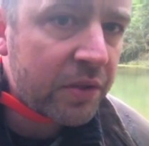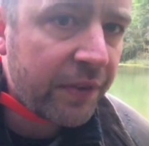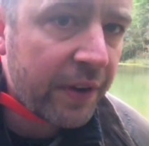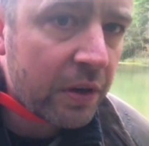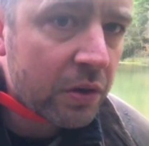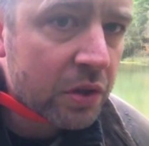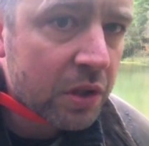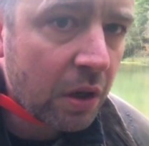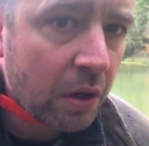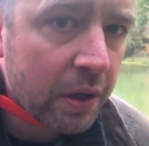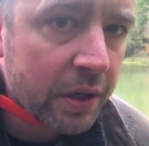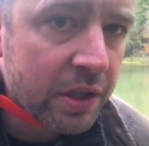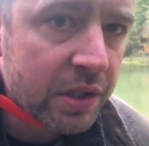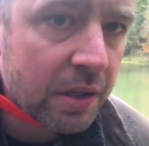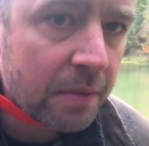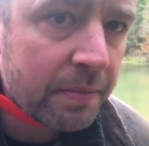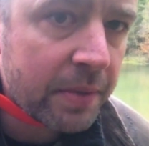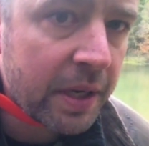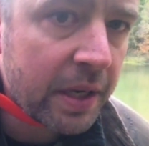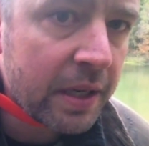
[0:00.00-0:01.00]
feels like
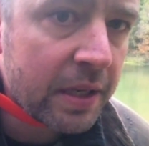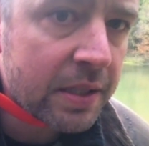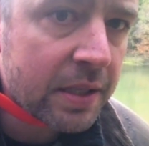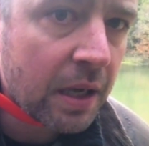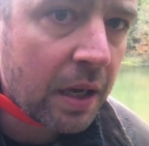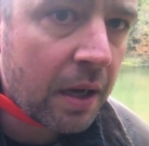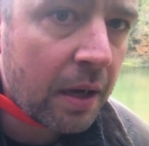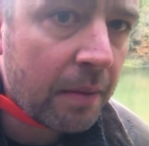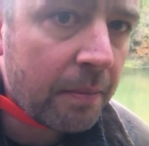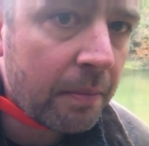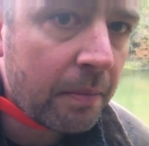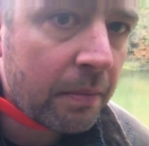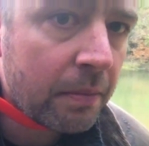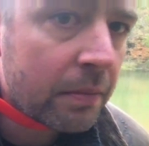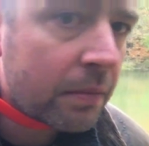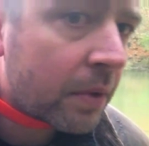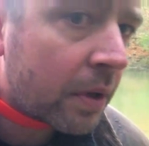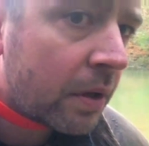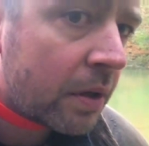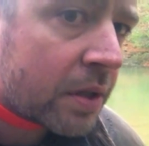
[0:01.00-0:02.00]
somebody's, you
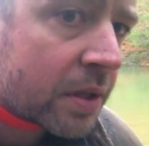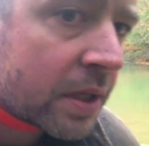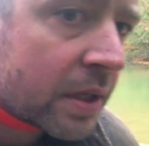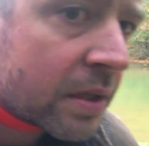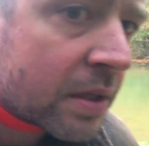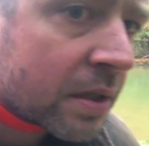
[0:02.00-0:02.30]
can see the